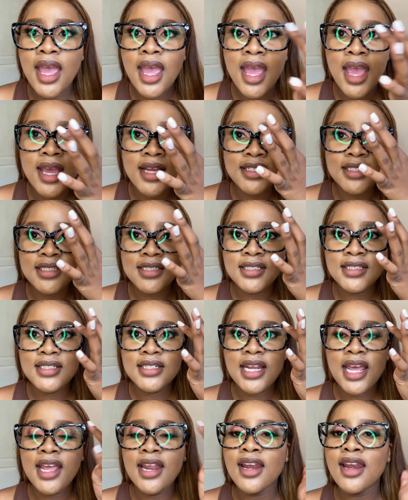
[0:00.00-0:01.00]
and
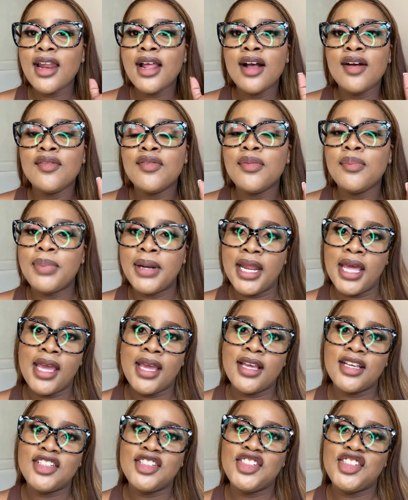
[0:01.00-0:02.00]
I love
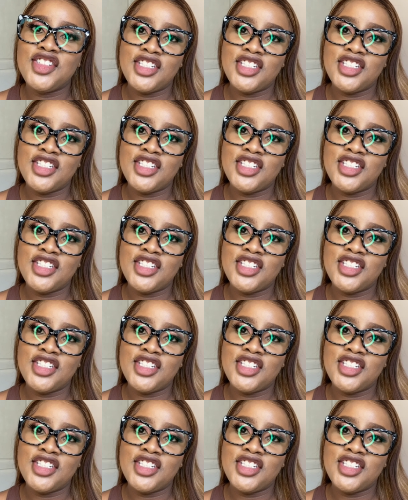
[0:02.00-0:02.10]
black